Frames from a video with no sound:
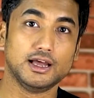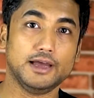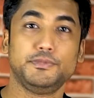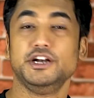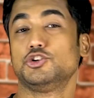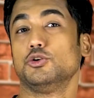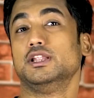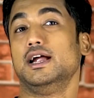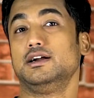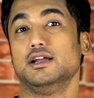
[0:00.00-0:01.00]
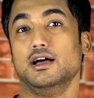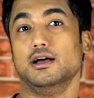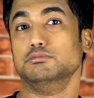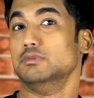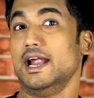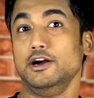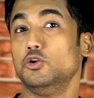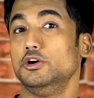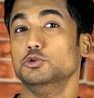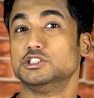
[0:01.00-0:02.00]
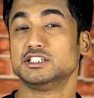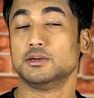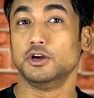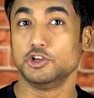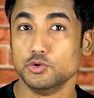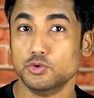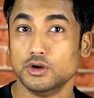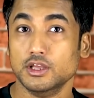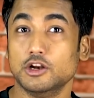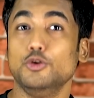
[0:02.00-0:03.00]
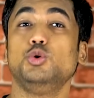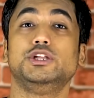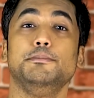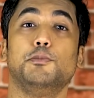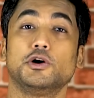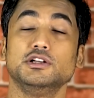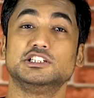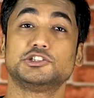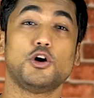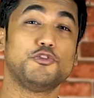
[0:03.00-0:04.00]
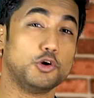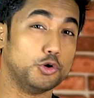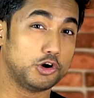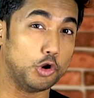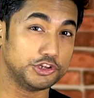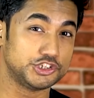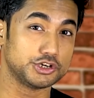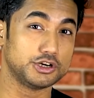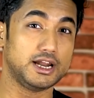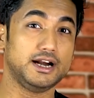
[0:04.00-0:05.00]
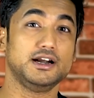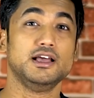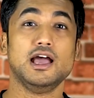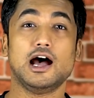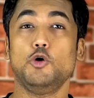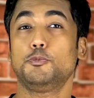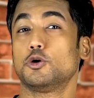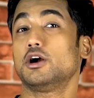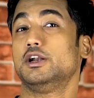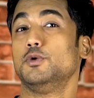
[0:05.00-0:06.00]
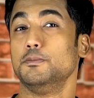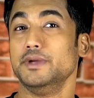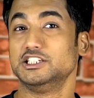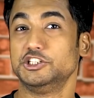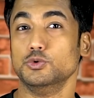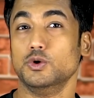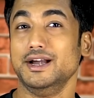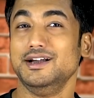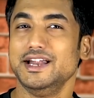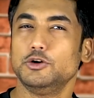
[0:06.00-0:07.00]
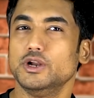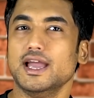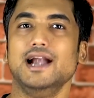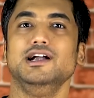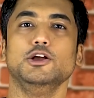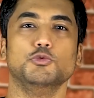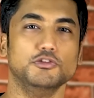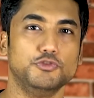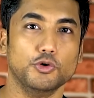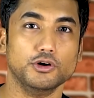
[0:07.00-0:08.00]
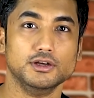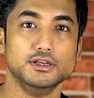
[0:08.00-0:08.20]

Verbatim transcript: I'm pretty sure that uh, Android users among you know the importance of a good launcher and how productive it makes you in day-to-day -day handling of the phone.